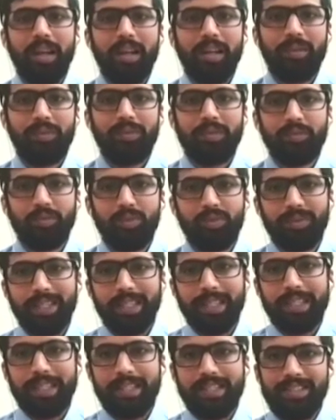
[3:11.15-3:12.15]
It was
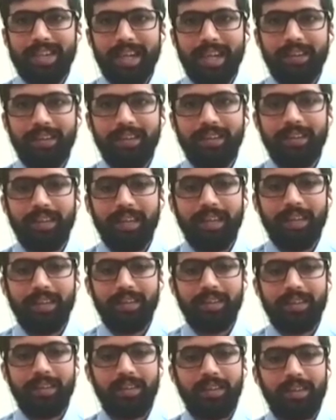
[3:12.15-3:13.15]
moving in a channel,
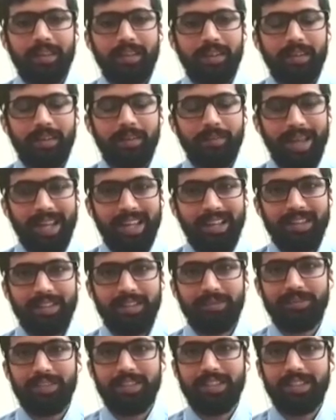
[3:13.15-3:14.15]
and Bank
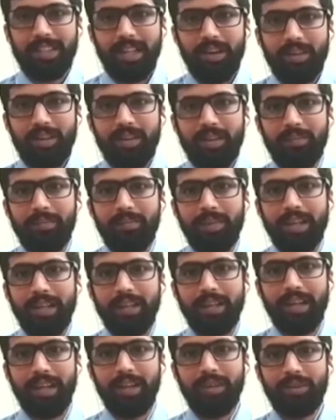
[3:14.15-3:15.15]
Nifty has now come
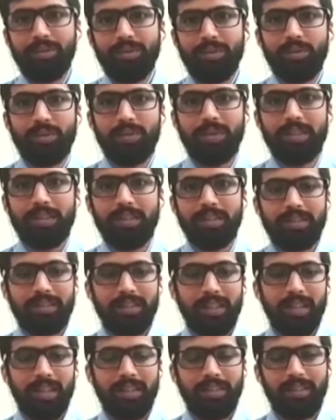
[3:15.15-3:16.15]
back down towards
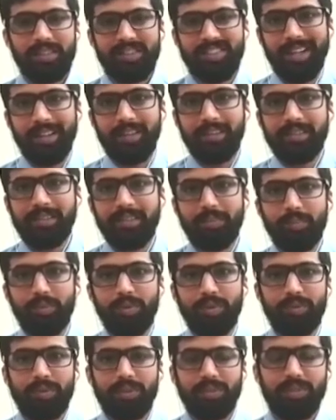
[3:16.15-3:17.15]
the channel
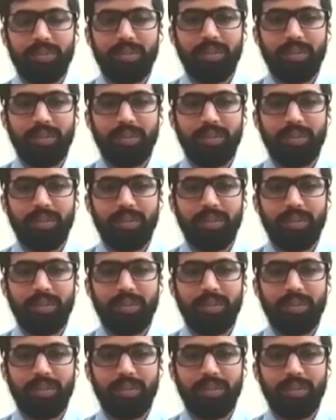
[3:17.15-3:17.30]
support, which was